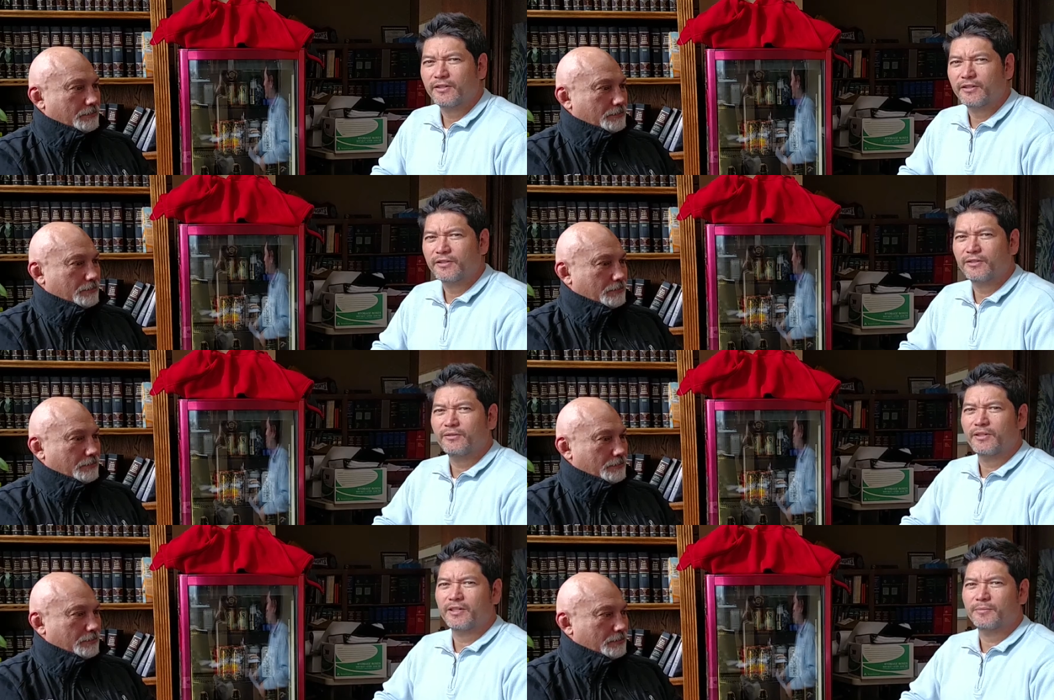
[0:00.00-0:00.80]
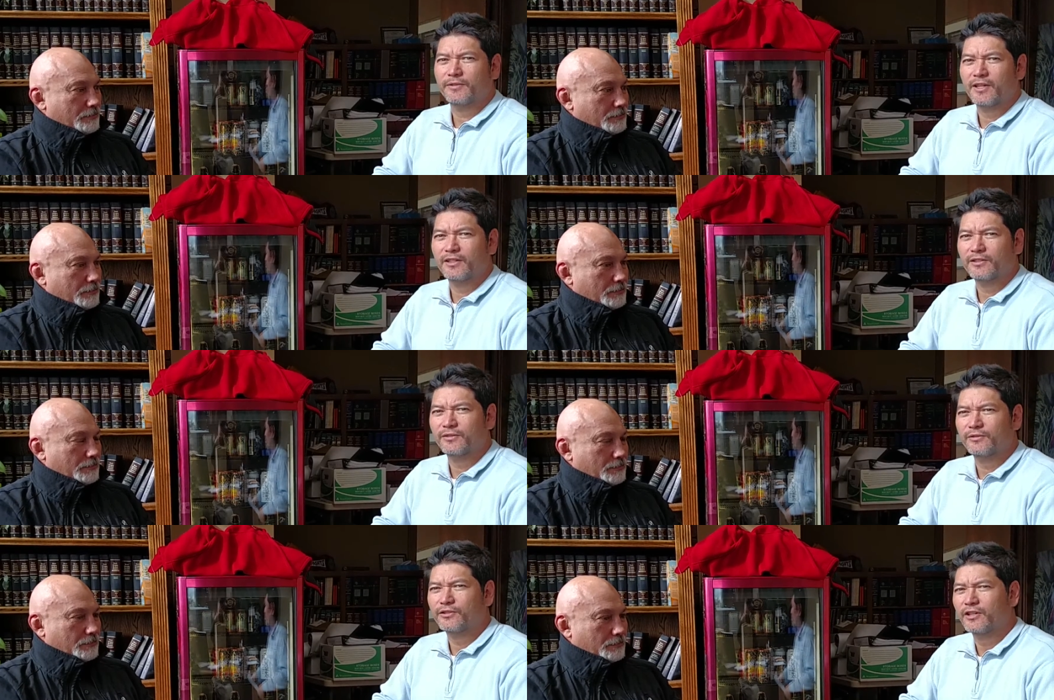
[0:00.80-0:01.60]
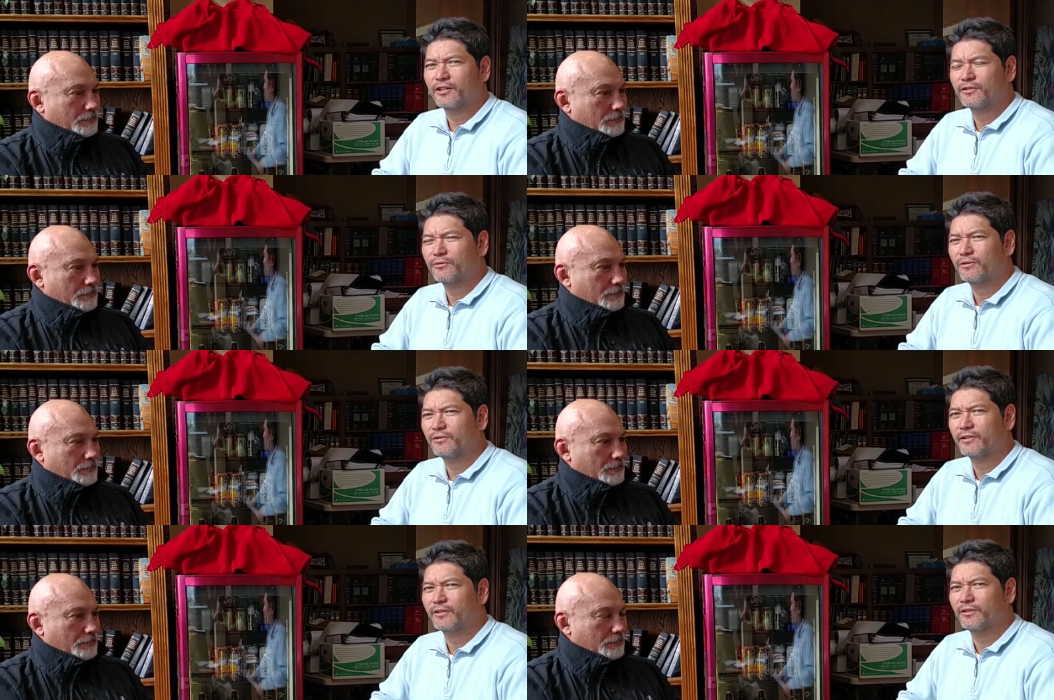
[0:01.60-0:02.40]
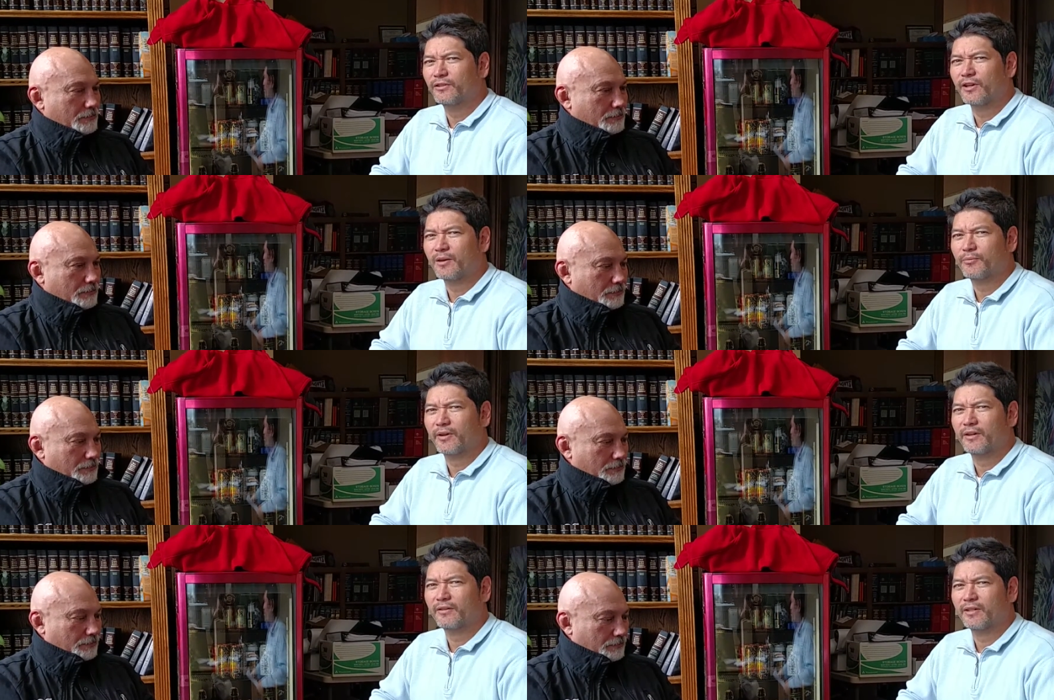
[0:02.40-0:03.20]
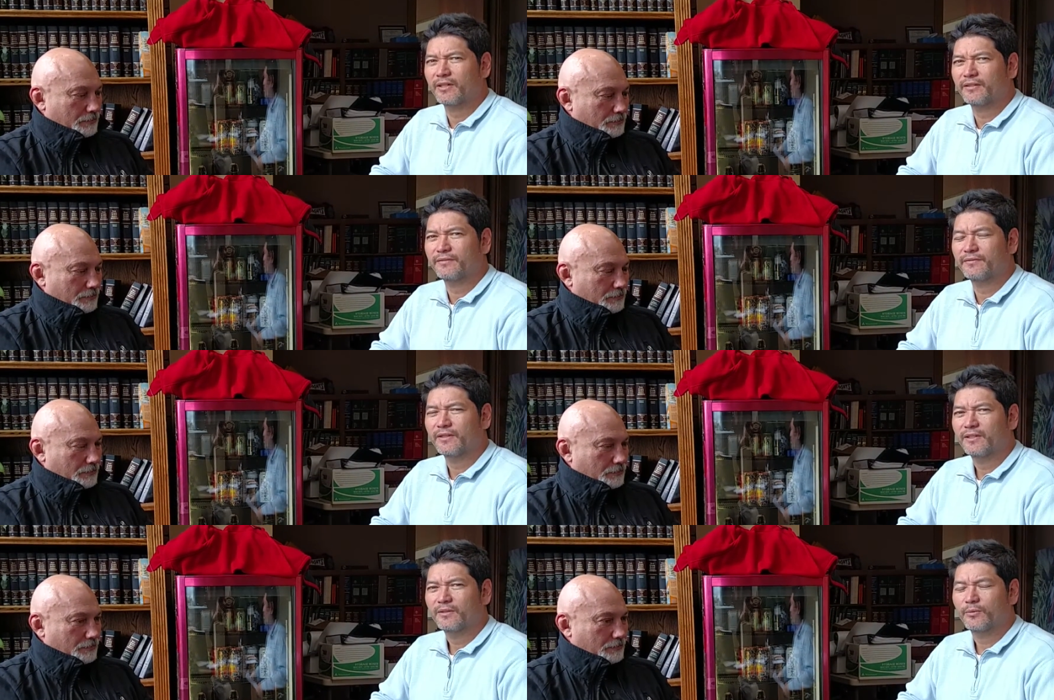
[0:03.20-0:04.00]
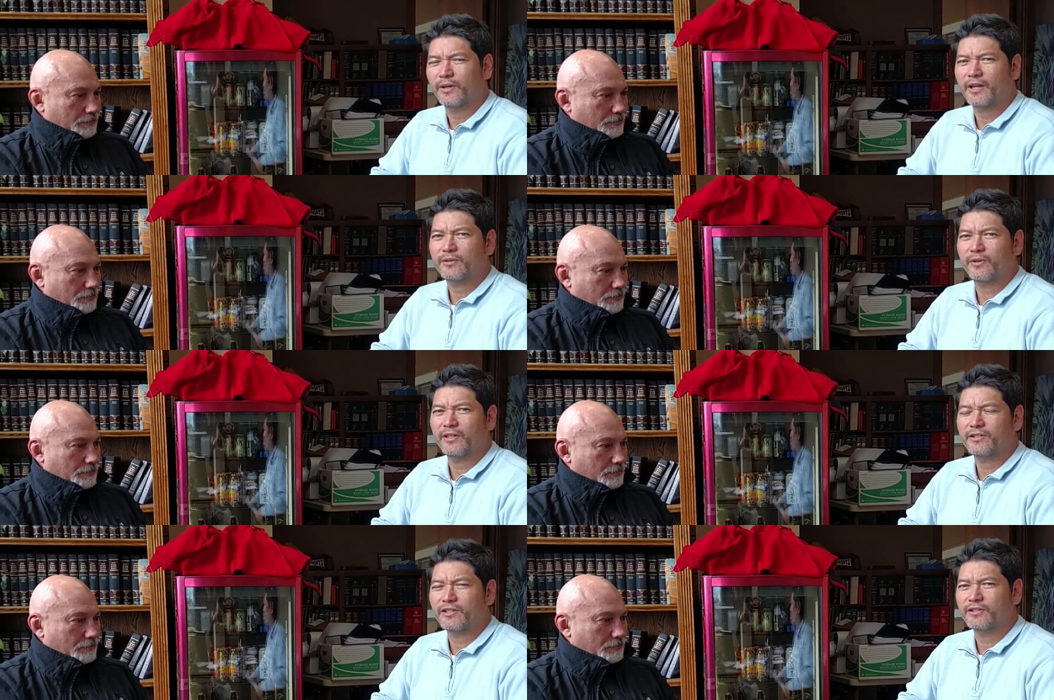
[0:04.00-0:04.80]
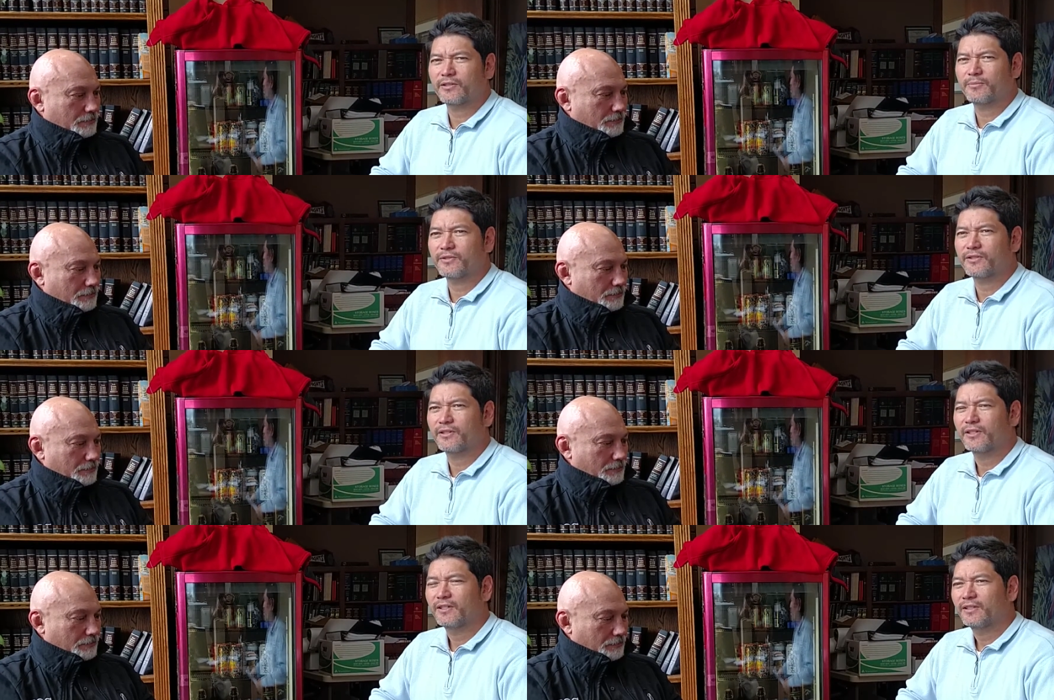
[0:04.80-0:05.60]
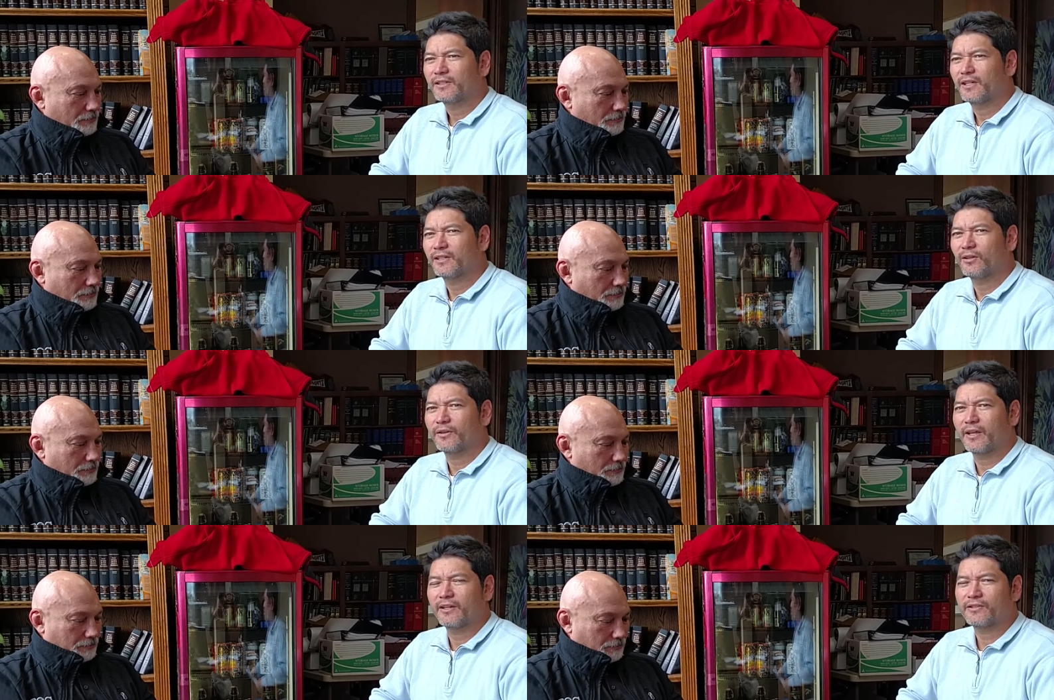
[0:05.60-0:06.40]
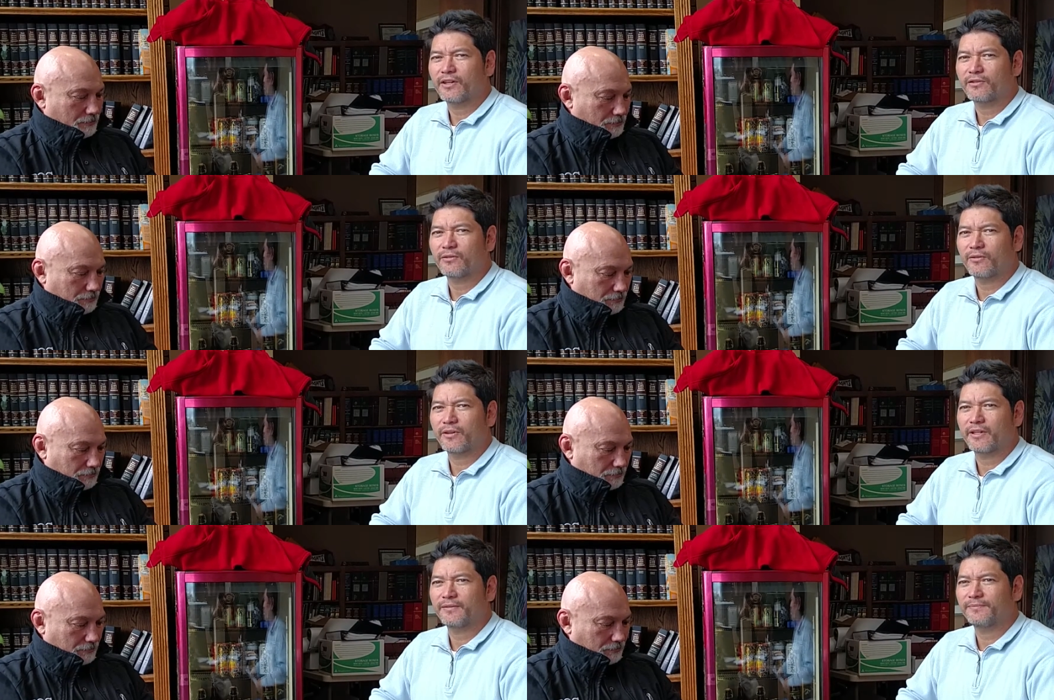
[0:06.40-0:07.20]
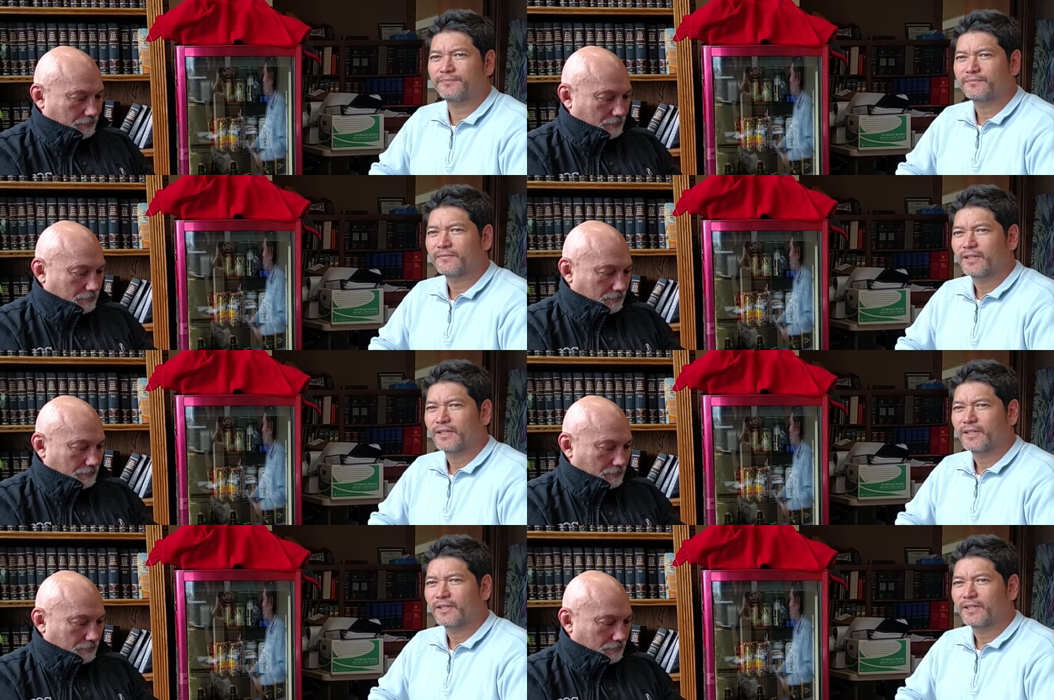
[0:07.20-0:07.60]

Speaker 1: Here to um, talk to Shawn Jewell, the owner and operator of React Training Systems, uh, located in Central Oregon.